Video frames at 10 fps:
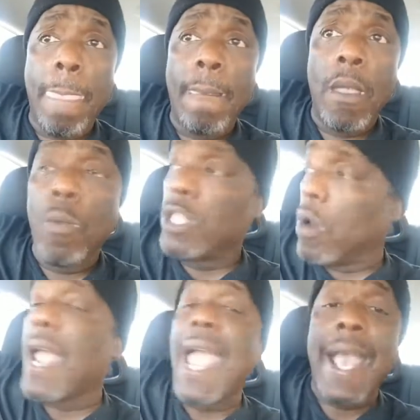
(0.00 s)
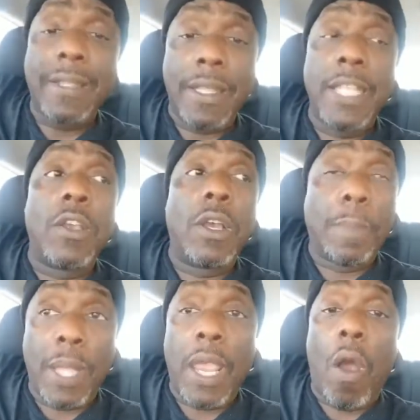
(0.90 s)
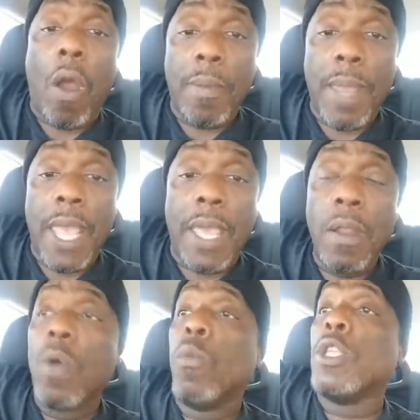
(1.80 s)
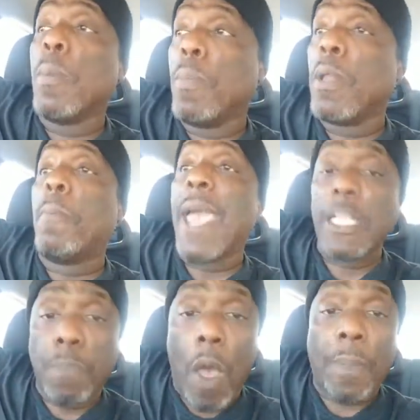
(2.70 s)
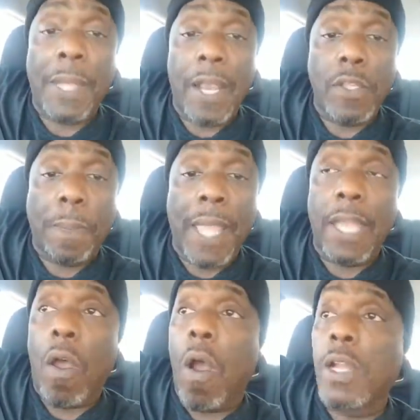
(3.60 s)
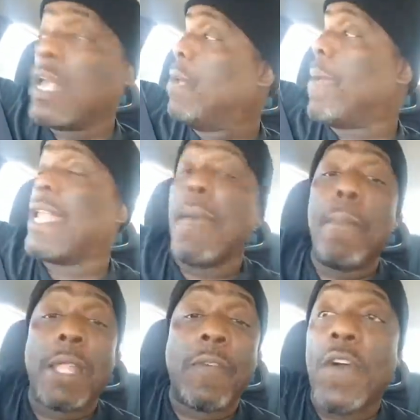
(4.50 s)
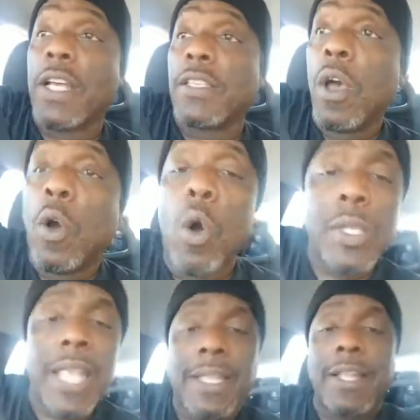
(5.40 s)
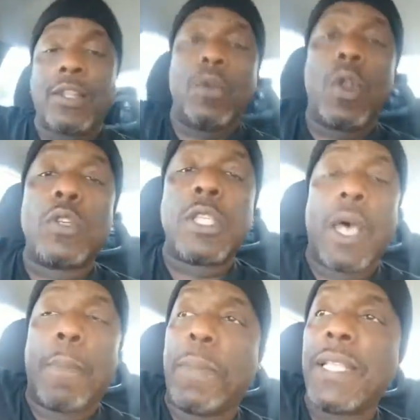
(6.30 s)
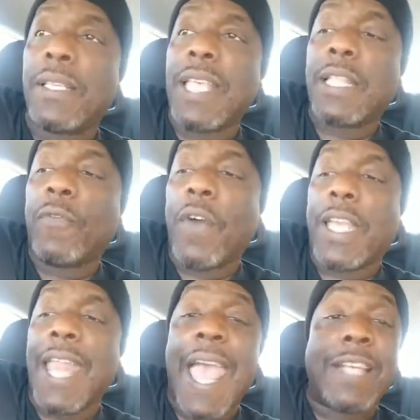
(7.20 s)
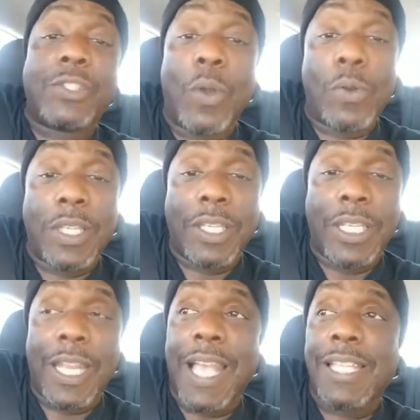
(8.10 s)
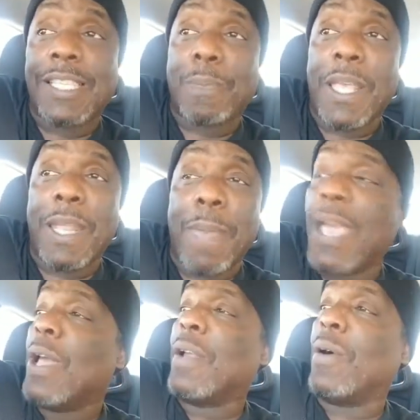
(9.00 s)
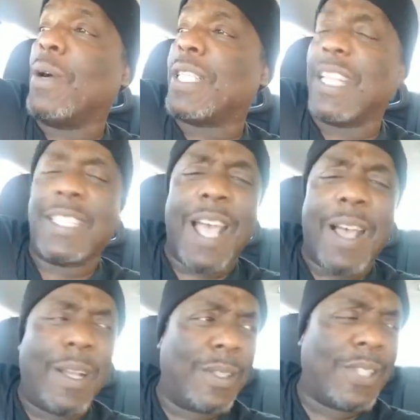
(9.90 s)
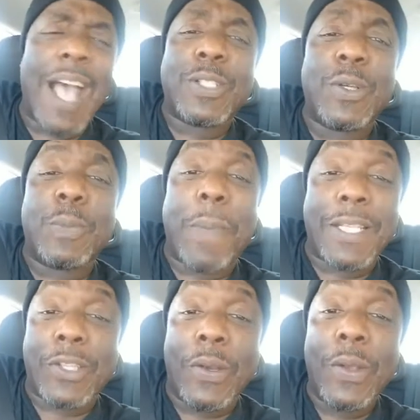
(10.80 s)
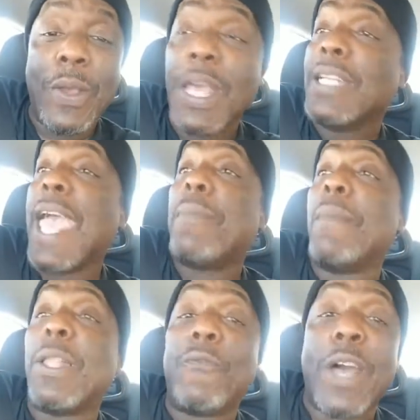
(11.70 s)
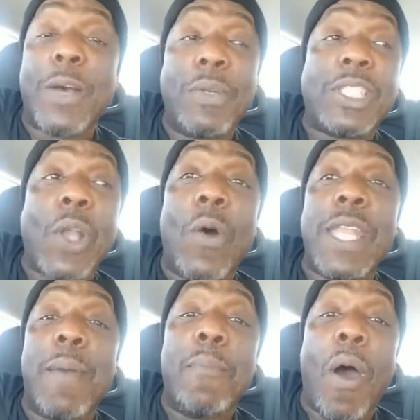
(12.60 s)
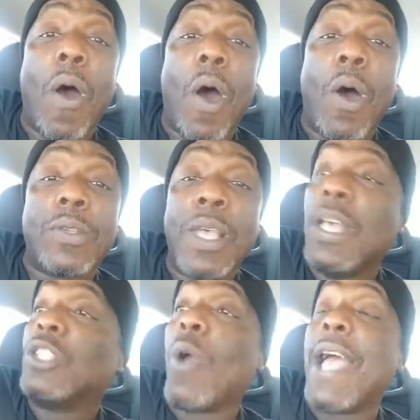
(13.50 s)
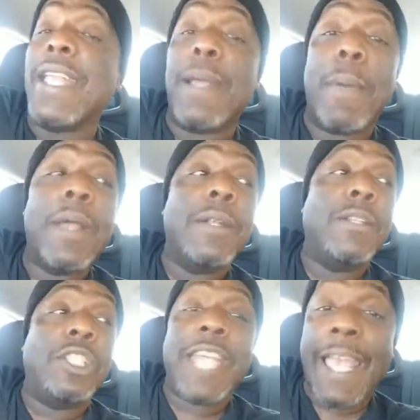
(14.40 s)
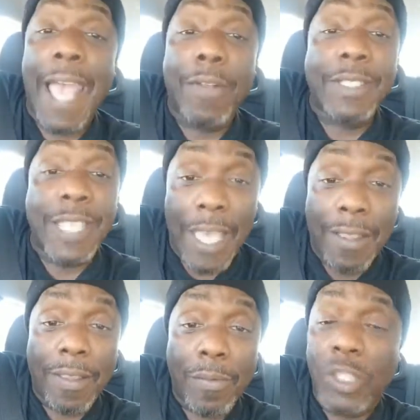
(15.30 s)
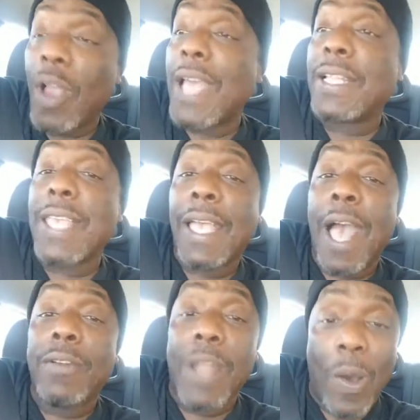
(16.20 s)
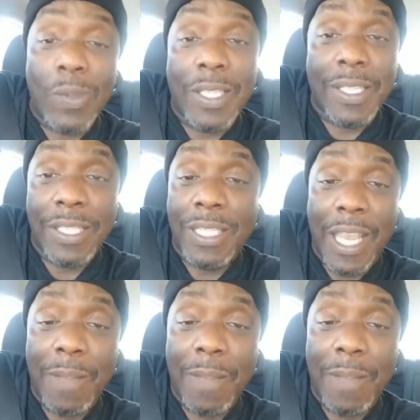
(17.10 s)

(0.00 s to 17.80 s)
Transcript: When you're an athlete, you're going to play hard, man. When the baseball players are playing hard, man, them motherfuckers, who was that threw those pitches at the fucking Astros and shit, got suspended, man? What was it, the Dodger pitcher? That motherfucker was throwing them balls, trying to take out teeth, was trying to take out noses and shit.